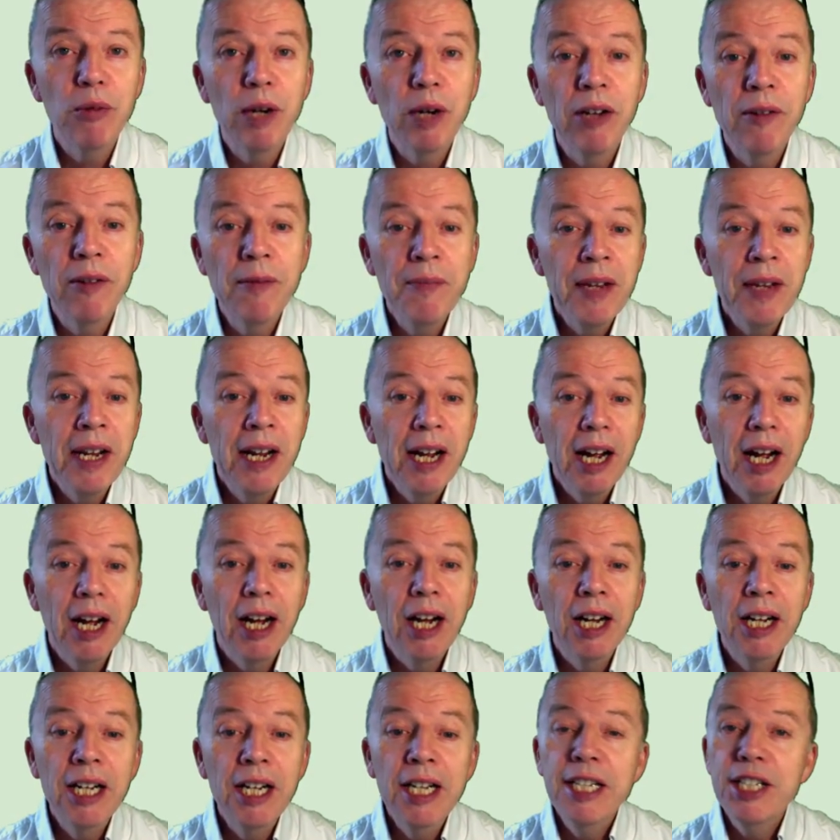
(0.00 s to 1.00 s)
Well,
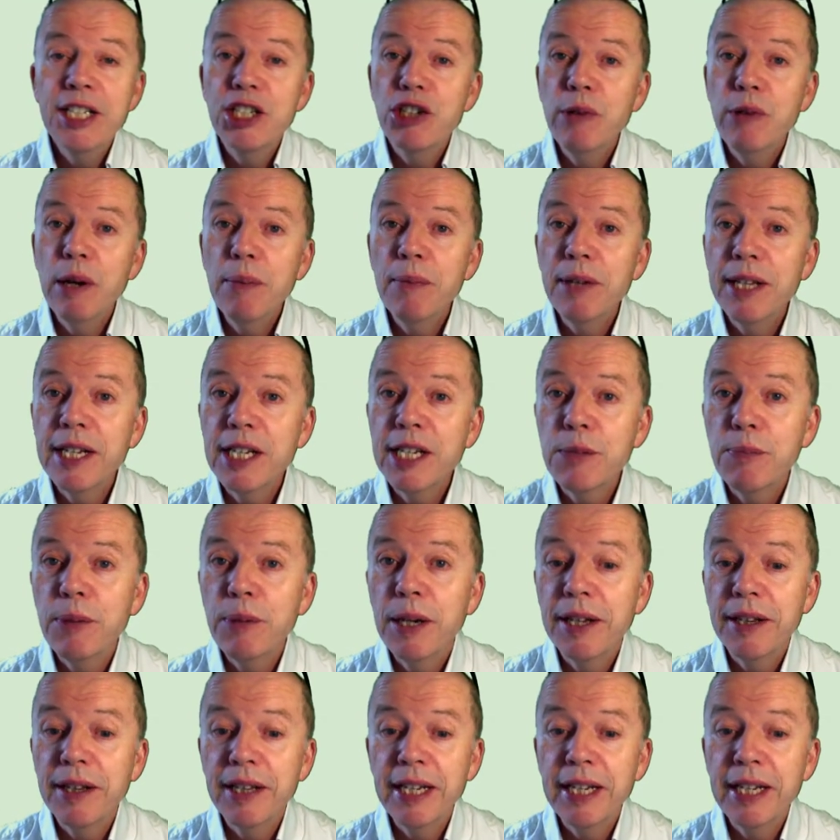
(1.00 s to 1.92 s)
do you remember this bit?